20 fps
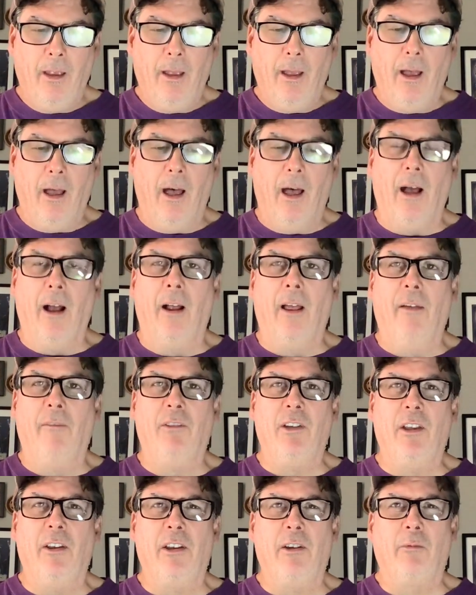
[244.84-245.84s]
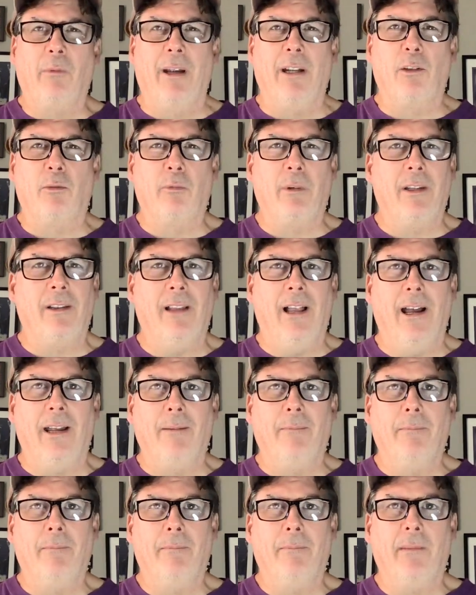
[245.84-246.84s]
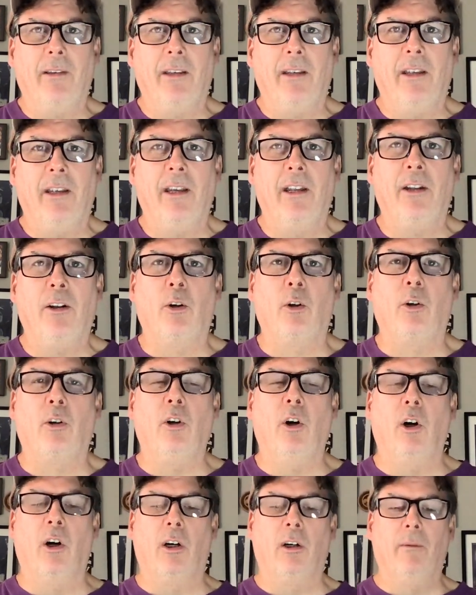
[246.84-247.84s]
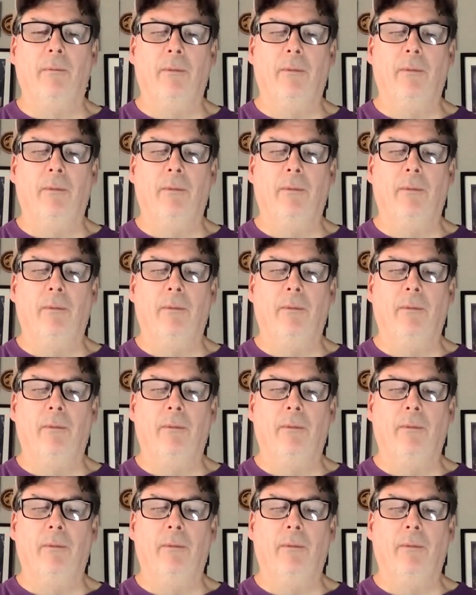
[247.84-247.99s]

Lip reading: Evidently, he ran a red light, hit her car,